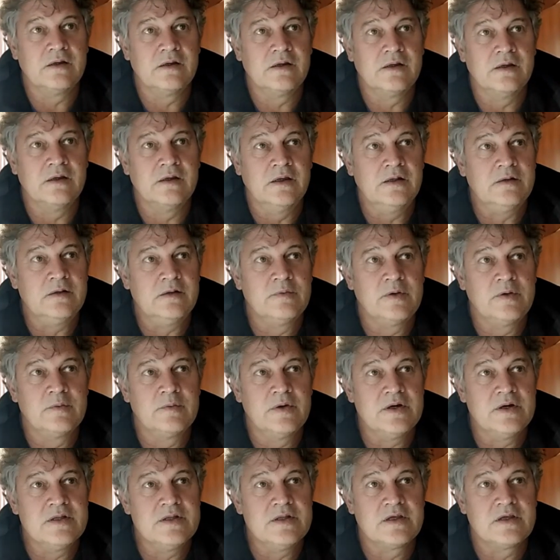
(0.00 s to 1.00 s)
it we
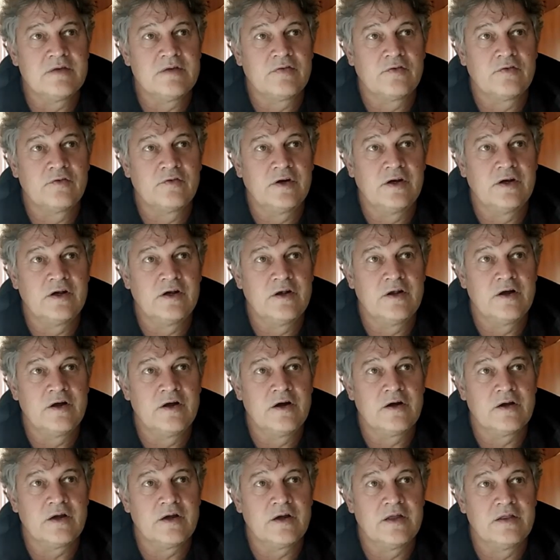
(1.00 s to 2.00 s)
were there for very
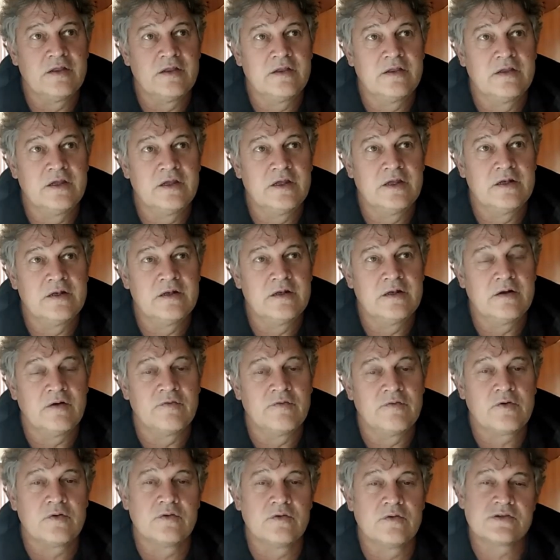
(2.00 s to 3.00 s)
long and then
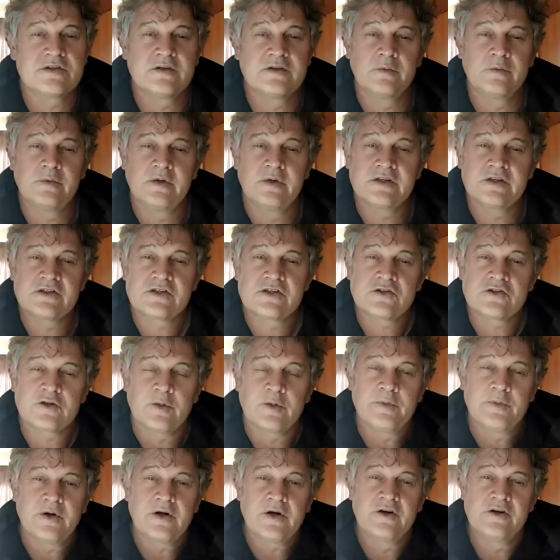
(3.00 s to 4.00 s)
of course there were
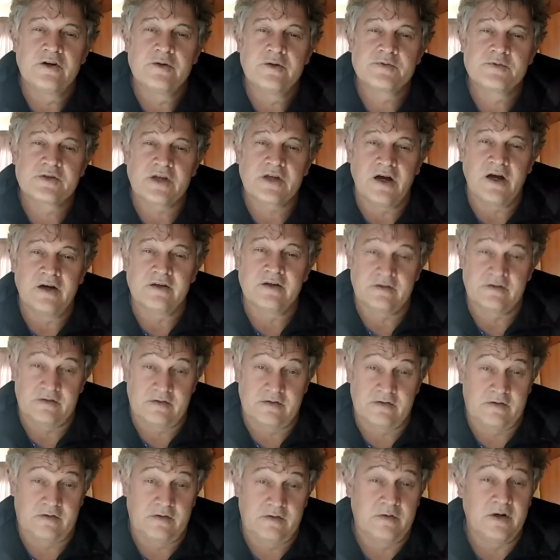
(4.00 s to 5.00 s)
stopper groups at
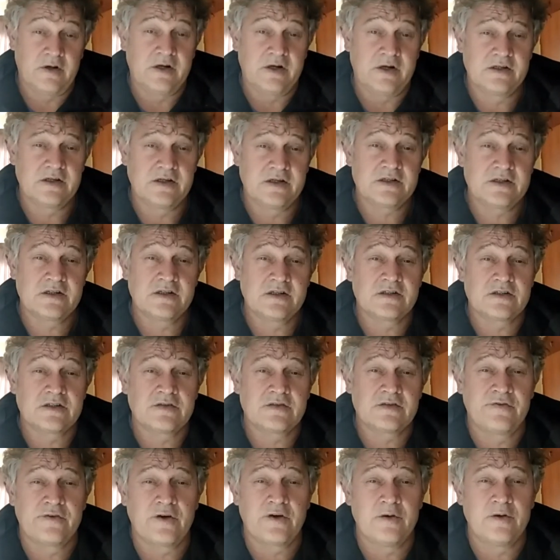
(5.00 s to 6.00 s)
quite a distance
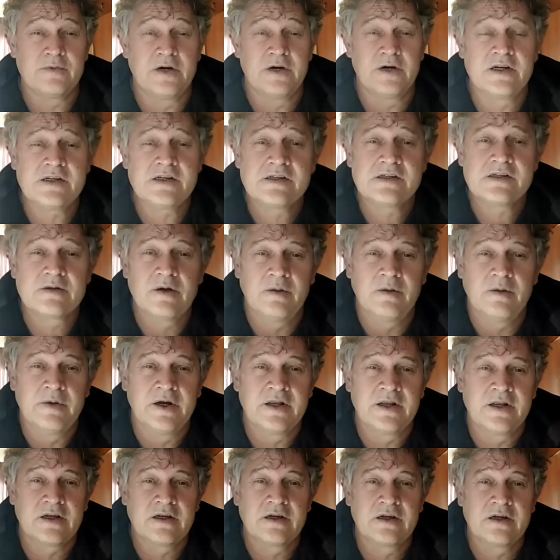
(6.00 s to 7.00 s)
from us about
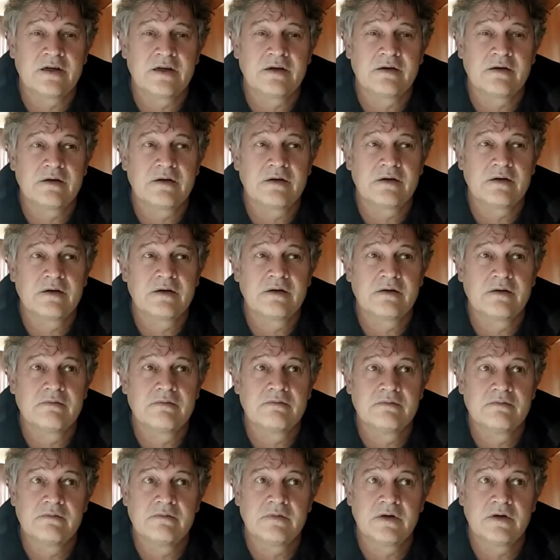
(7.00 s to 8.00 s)
a
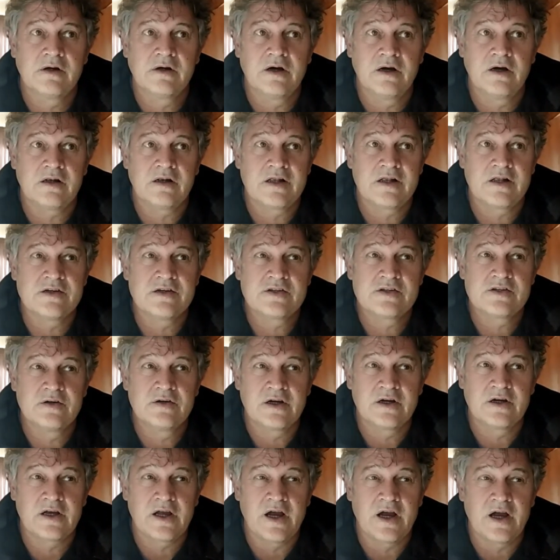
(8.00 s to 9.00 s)
close to
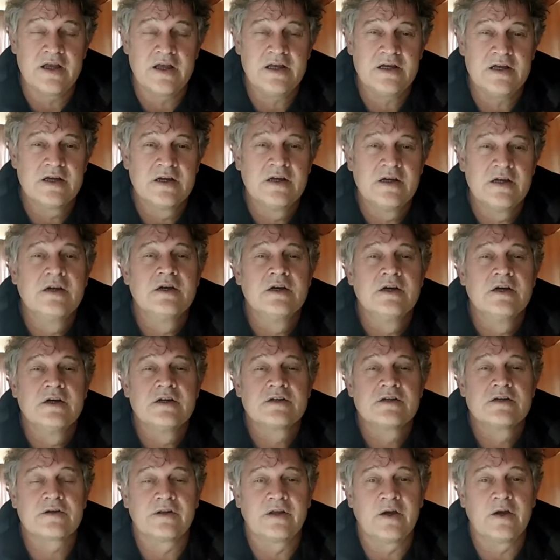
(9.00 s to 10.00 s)
a K.
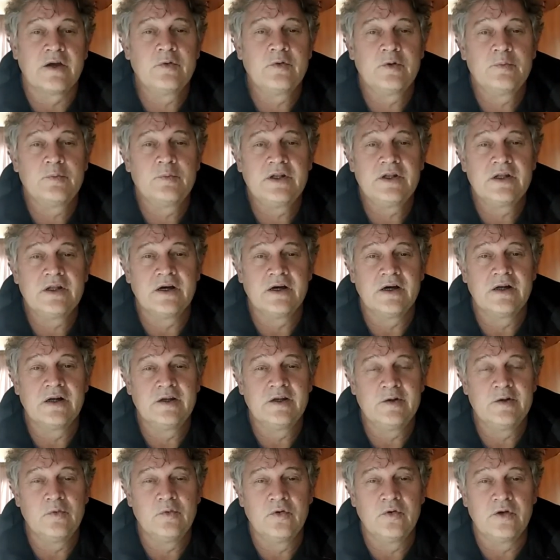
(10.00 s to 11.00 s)
So they would be the
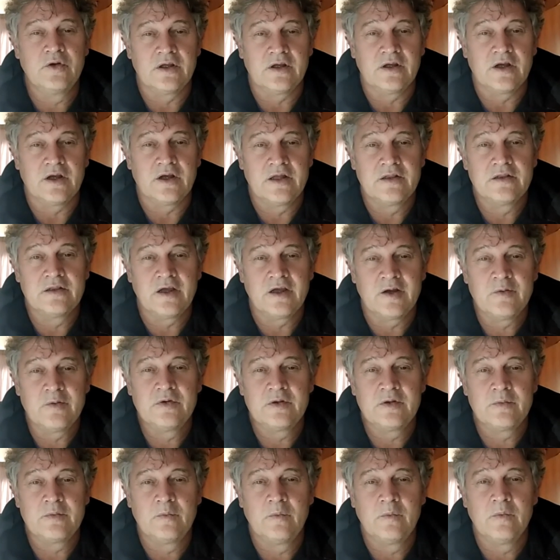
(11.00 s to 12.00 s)
early warning and they
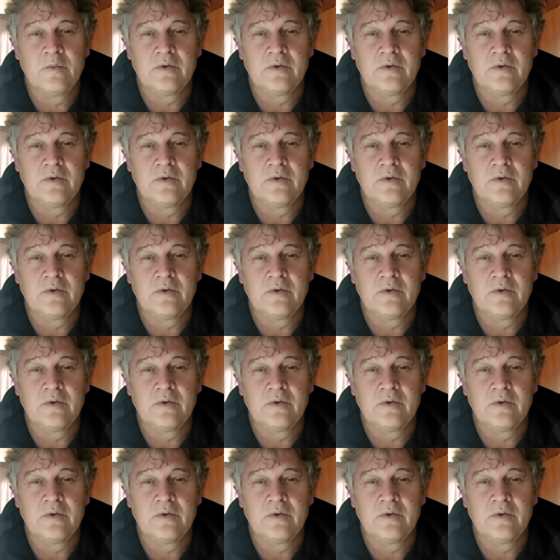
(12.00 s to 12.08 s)
would